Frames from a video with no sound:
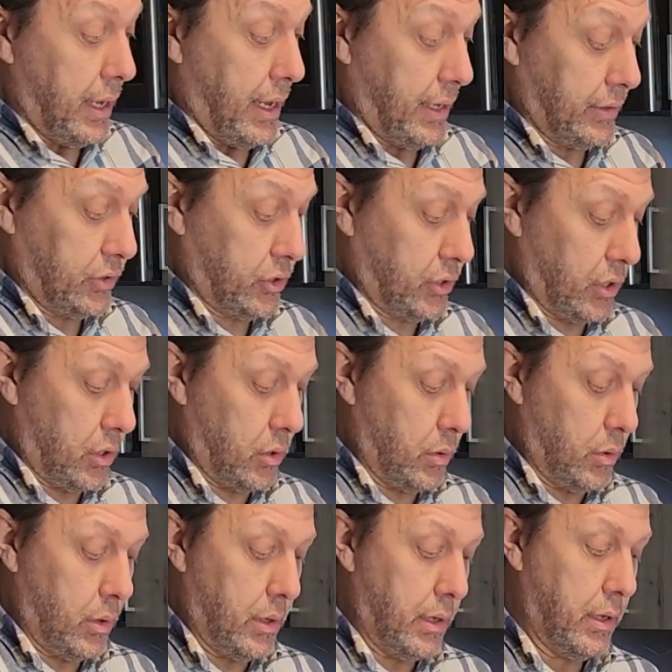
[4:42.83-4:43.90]
And
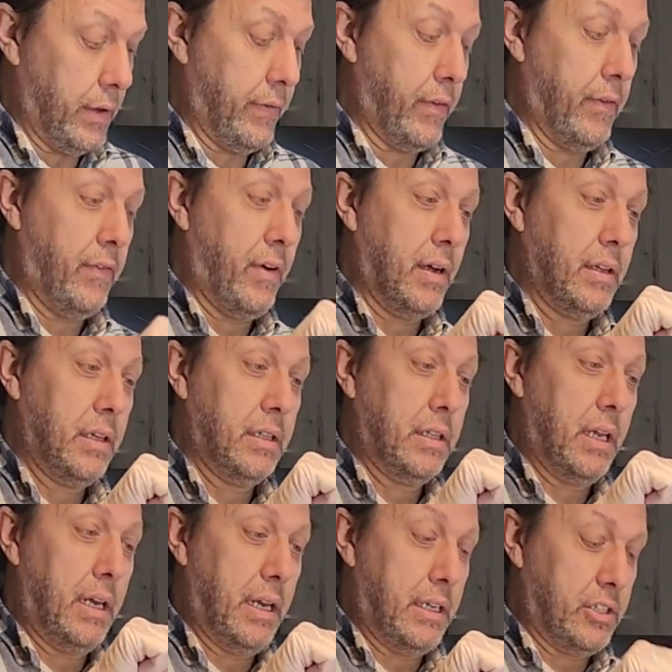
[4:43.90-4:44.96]
so if you find a
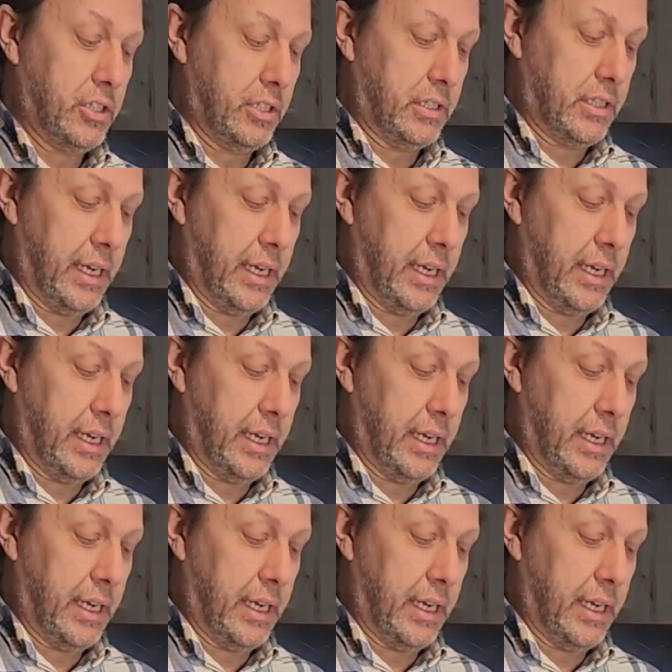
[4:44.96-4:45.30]
delicious